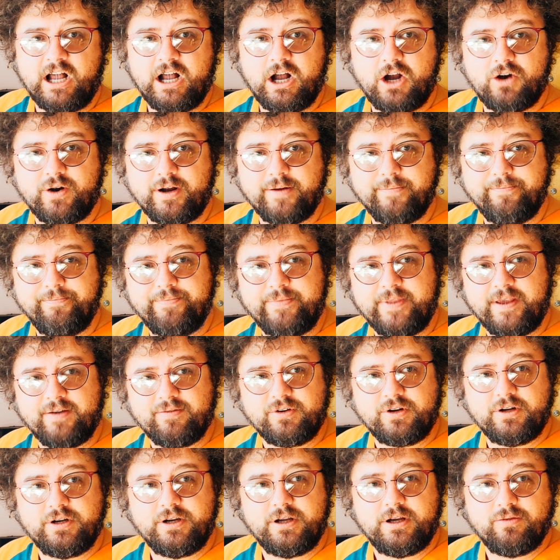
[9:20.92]
All right, have a
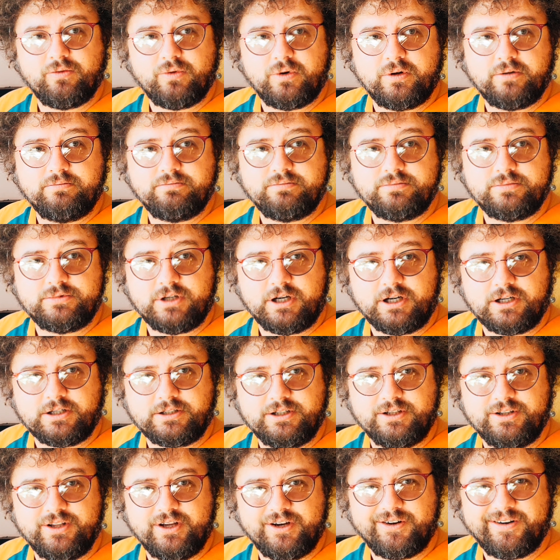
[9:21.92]
good day, everyone. Talk to
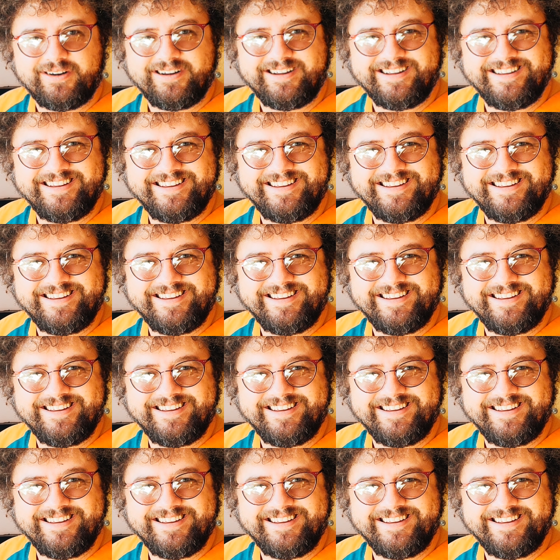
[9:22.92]
you later.